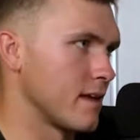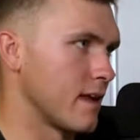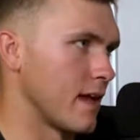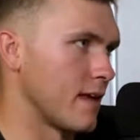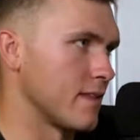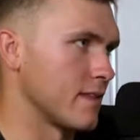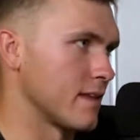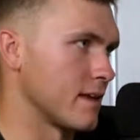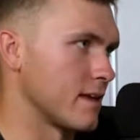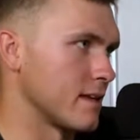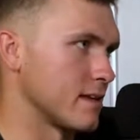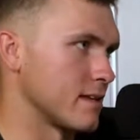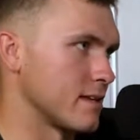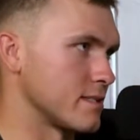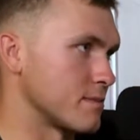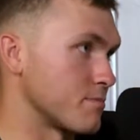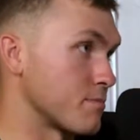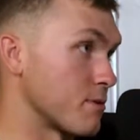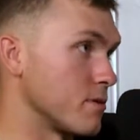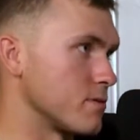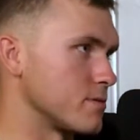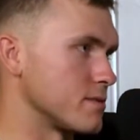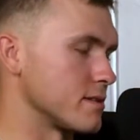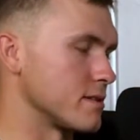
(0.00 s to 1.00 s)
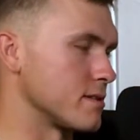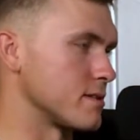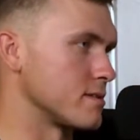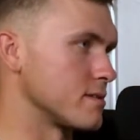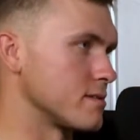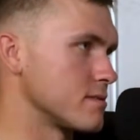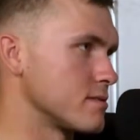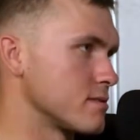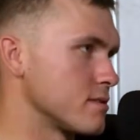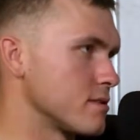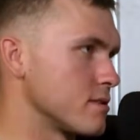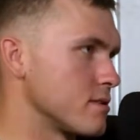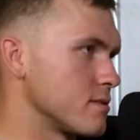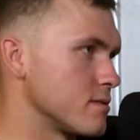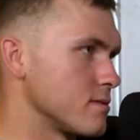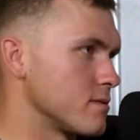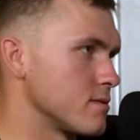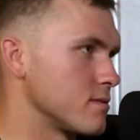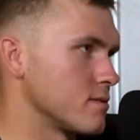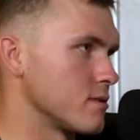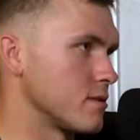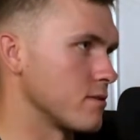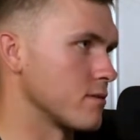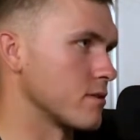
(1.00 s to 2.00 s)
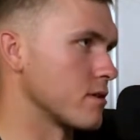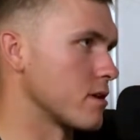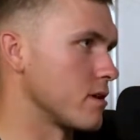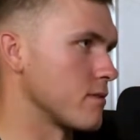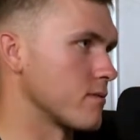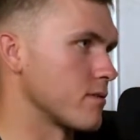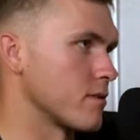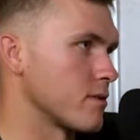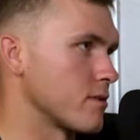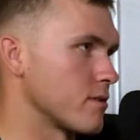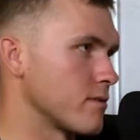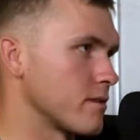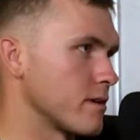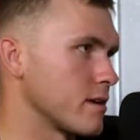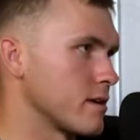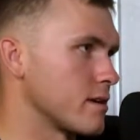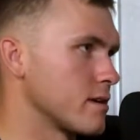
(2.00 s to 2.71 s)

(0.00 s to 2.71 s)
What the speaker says: And then it's protein, so you're recovering already.